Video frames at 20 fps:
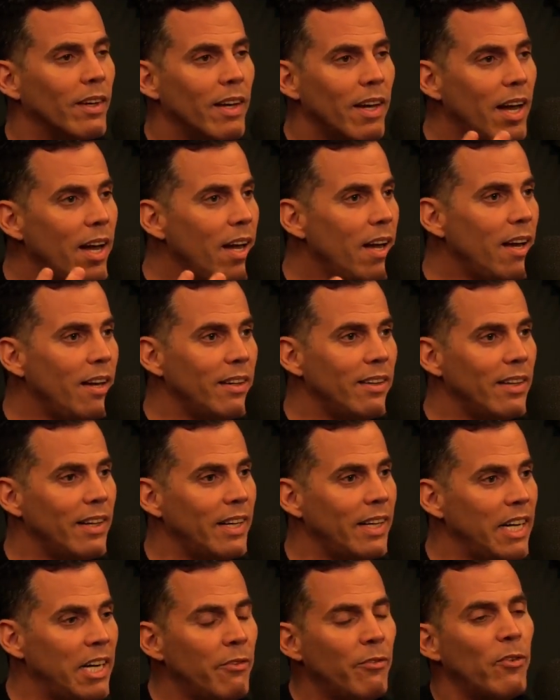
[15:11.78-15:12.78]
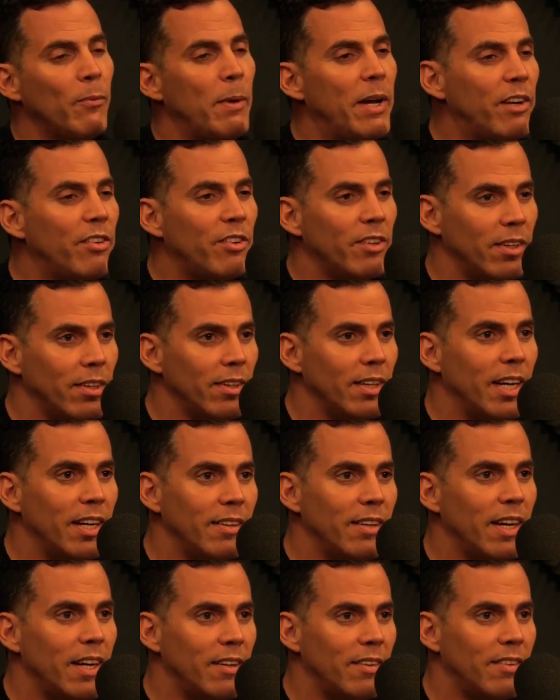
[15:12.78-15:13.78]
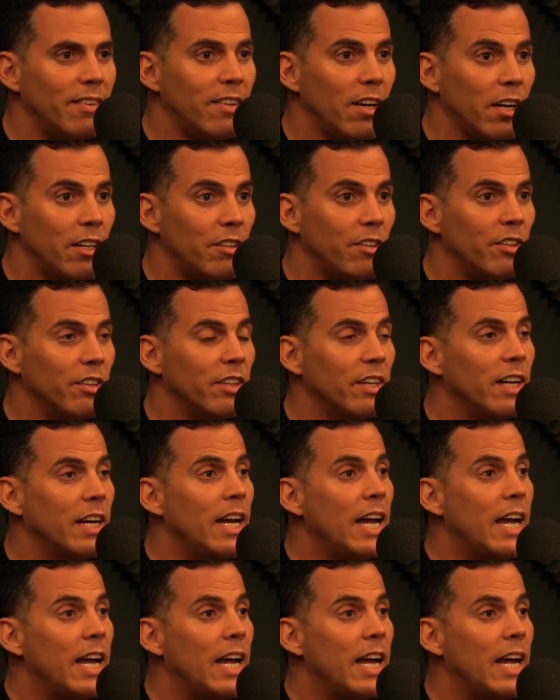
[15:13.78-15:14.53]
like information and such,